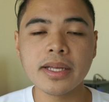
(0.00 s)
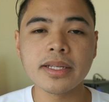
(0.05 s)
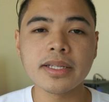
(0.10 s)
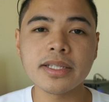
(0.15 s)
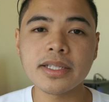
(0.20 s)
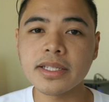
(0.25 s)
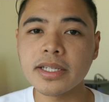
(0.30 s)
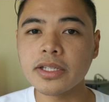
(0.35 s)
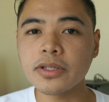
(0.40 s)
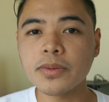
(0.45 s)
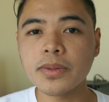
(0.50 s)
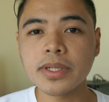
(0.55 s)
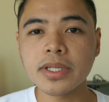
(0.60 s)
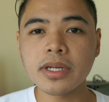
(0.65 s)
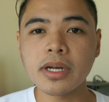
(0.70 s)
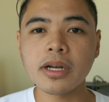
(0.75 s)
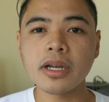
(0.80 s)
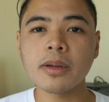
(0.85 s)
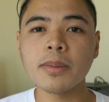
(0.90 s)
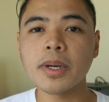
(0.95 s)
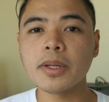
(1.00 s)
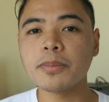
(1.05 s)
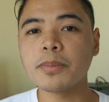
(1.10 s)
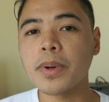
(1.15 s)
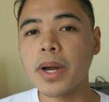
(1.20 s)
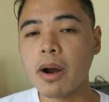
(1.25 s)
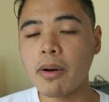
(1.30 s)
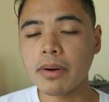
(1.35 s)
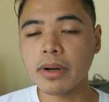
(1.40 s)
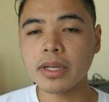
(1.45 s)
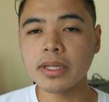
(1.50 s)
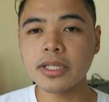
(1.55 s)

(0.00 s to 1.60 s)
Since we're talking about power